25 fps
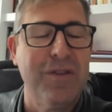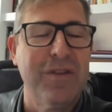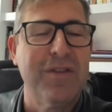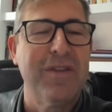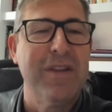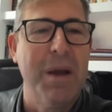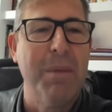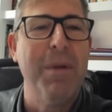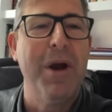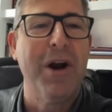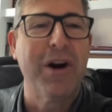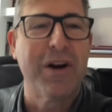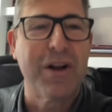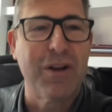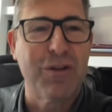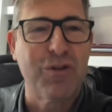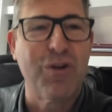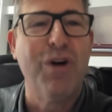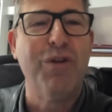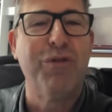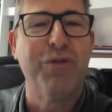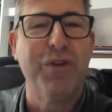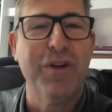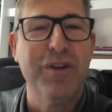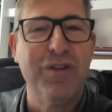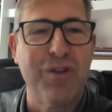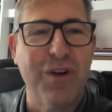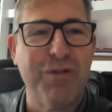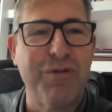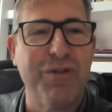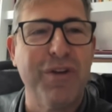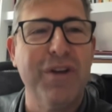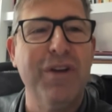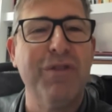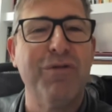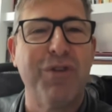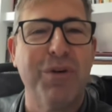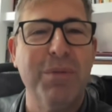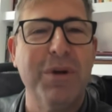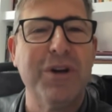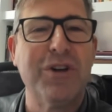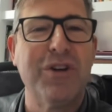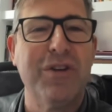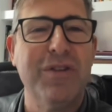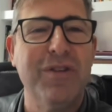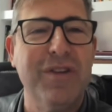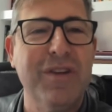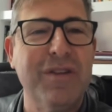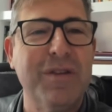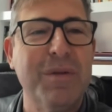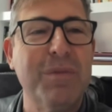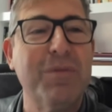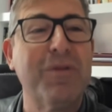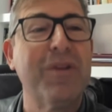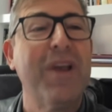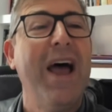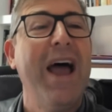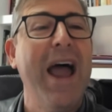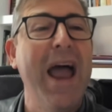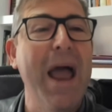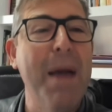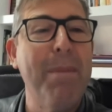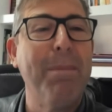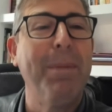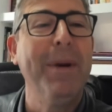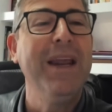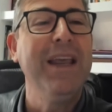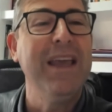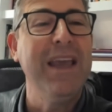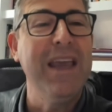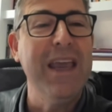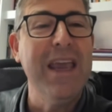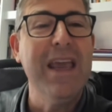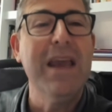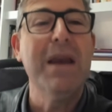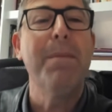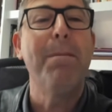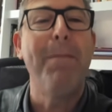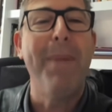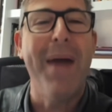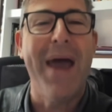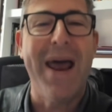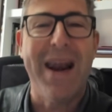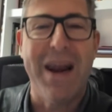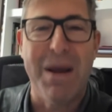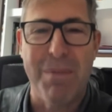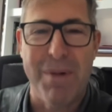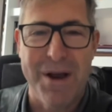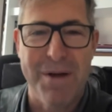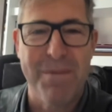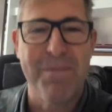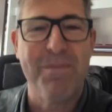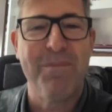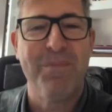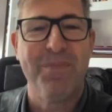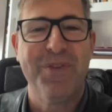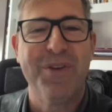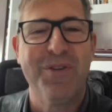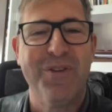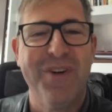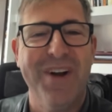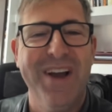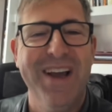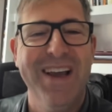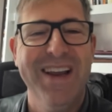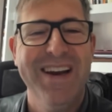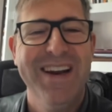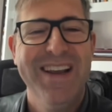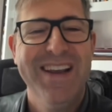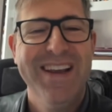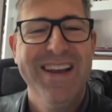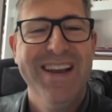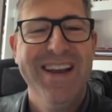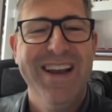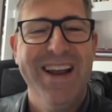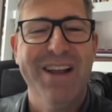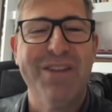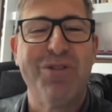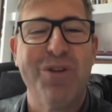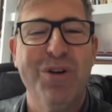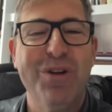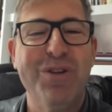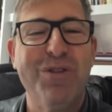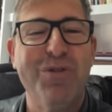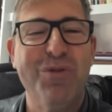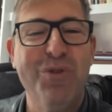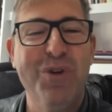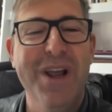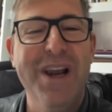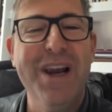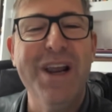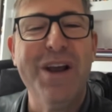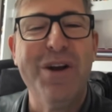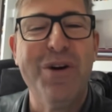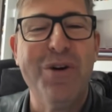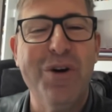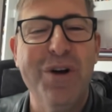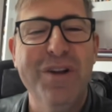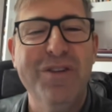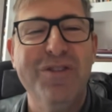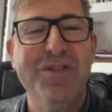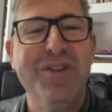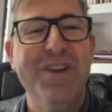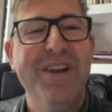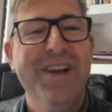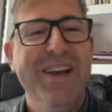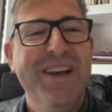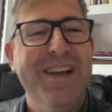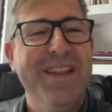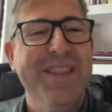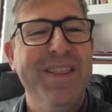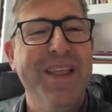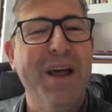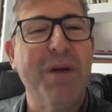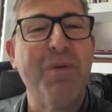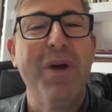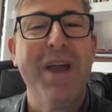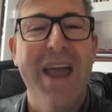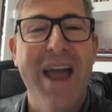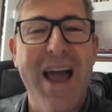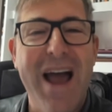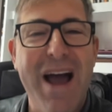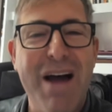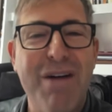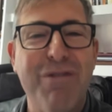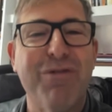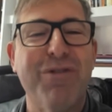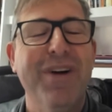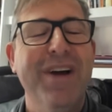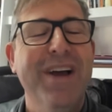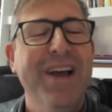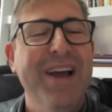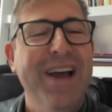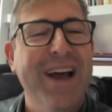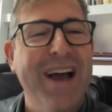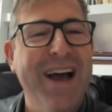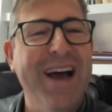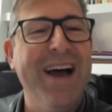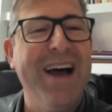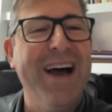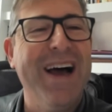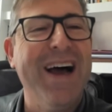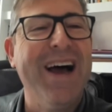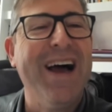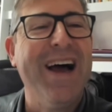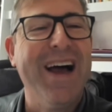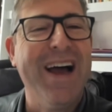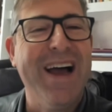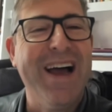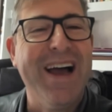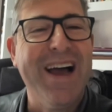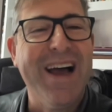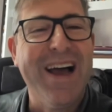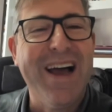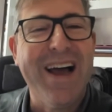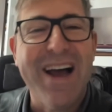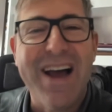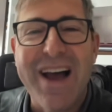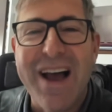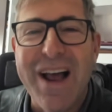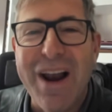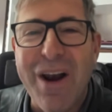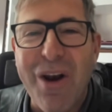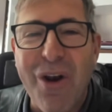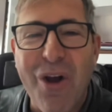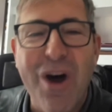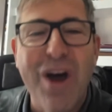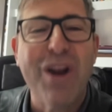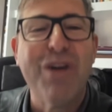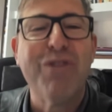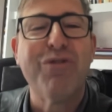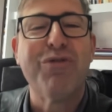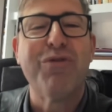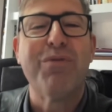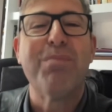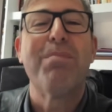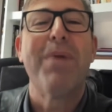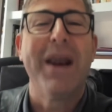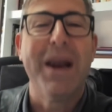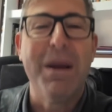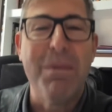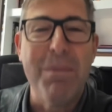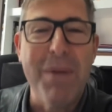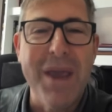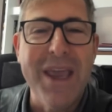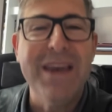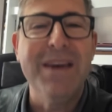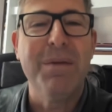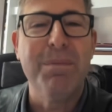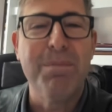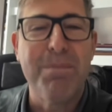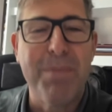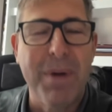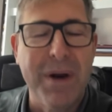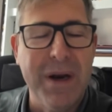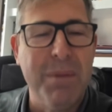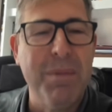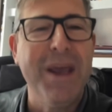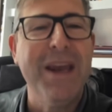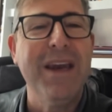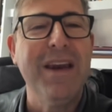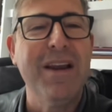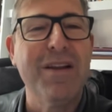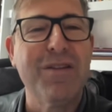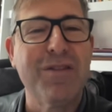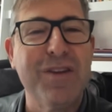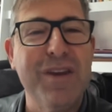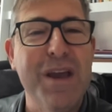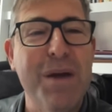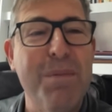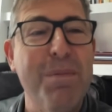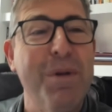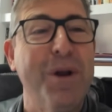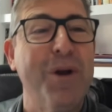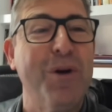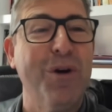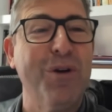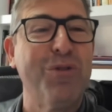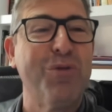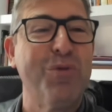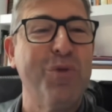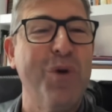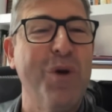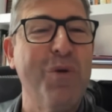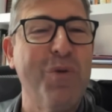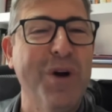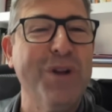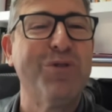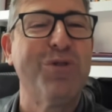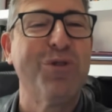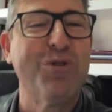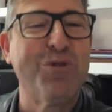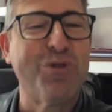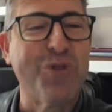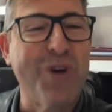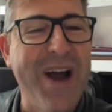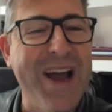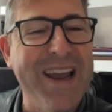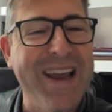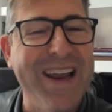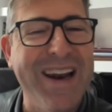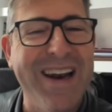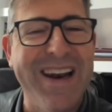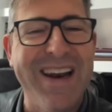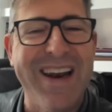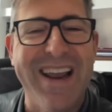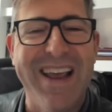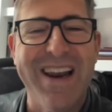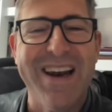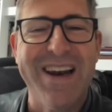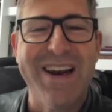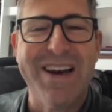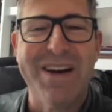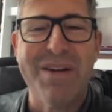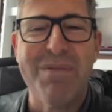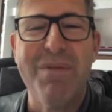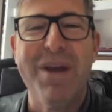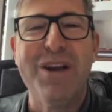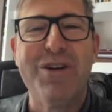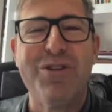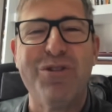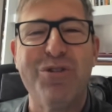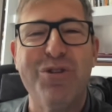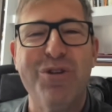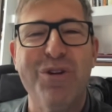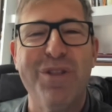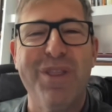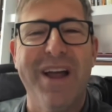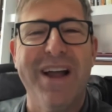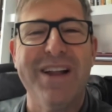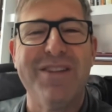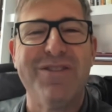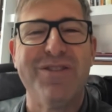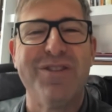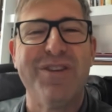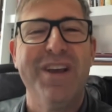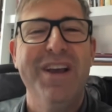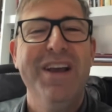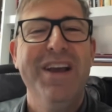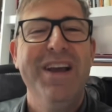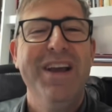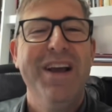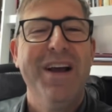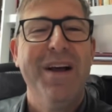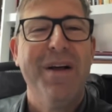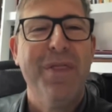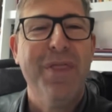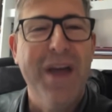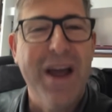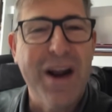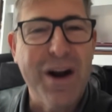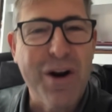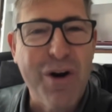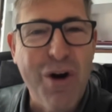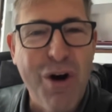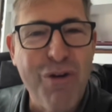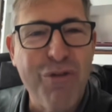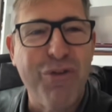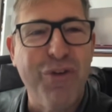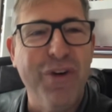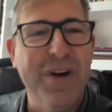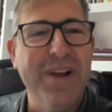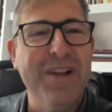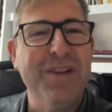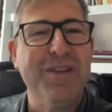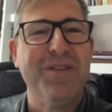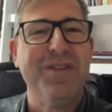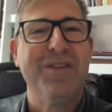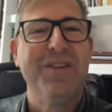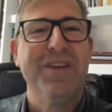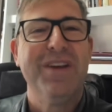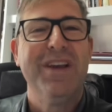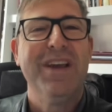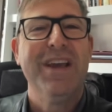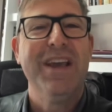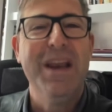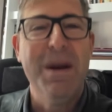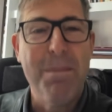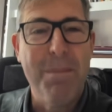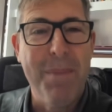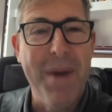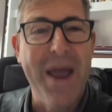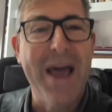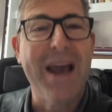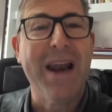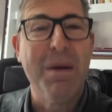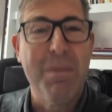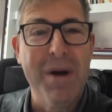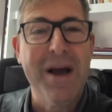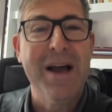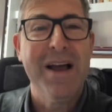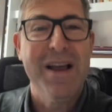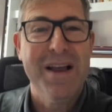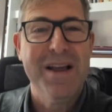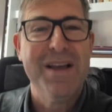the America's Conference of Information Systems, happening in Panama, right? And so it's really good that we have a lot of Panamanians here because we want to try and make sure that that conference in Panama